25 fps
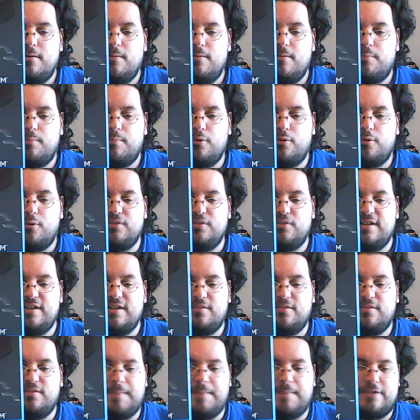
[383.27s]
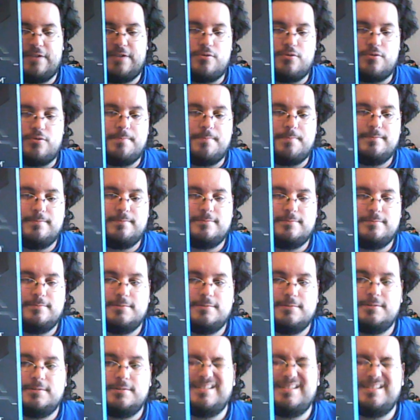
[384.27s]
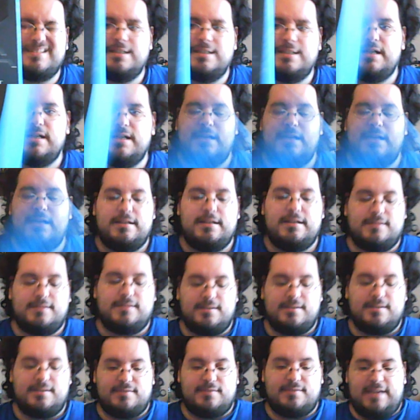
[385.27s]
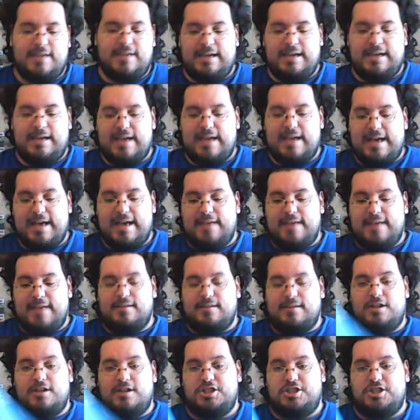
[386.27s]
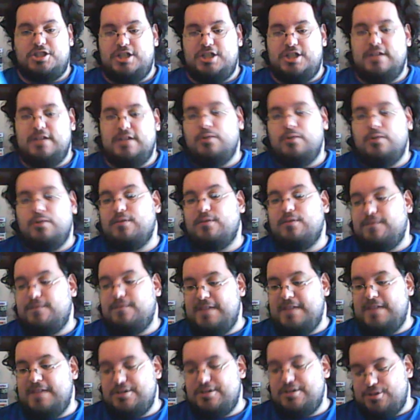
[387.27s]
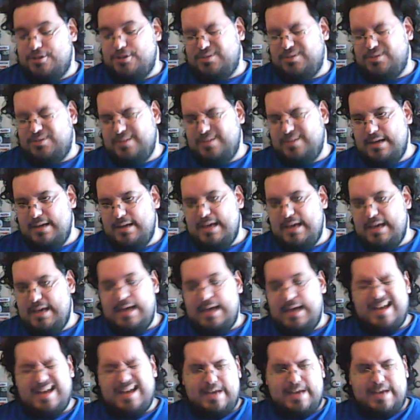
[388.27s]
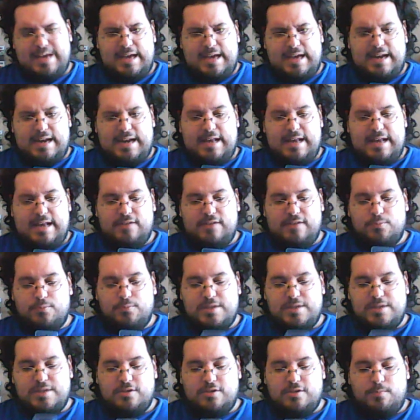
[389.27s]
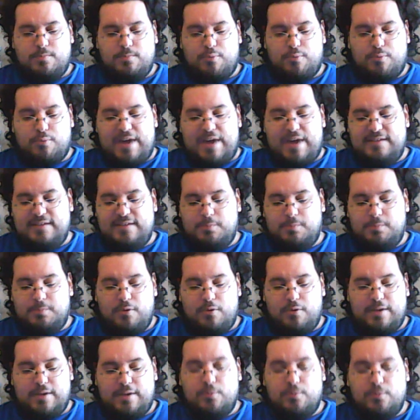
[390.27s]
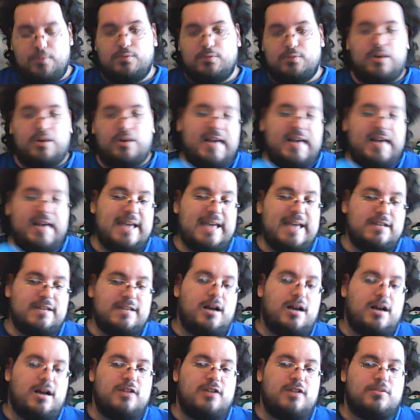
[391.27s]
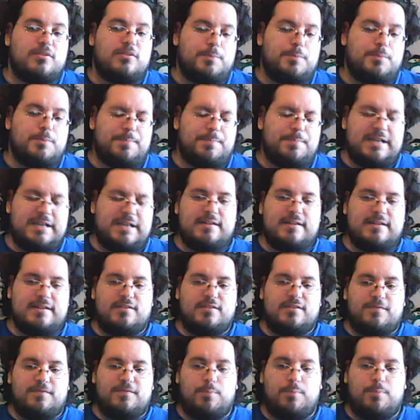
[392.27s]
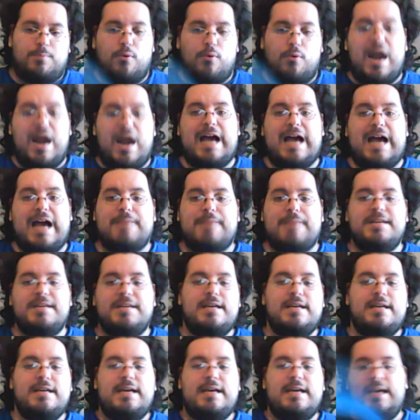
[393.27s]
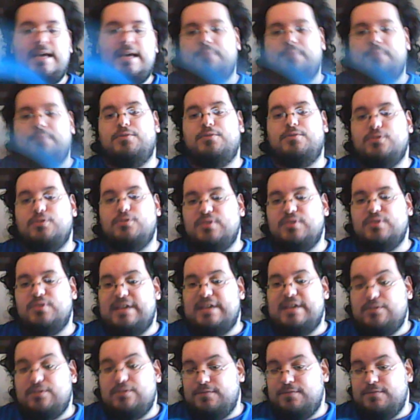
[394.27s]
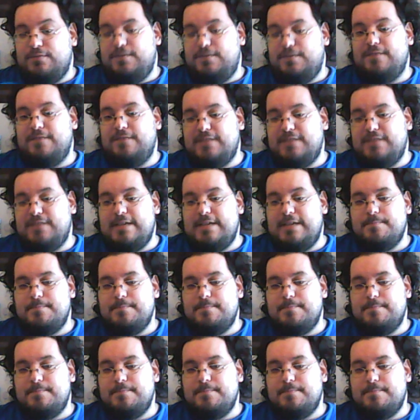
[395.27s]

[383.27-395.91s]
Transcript: Proteus Spectrum. This thing has a shitload of features, and its original price point was around $80, but because of Prime, it reduced it down to $50.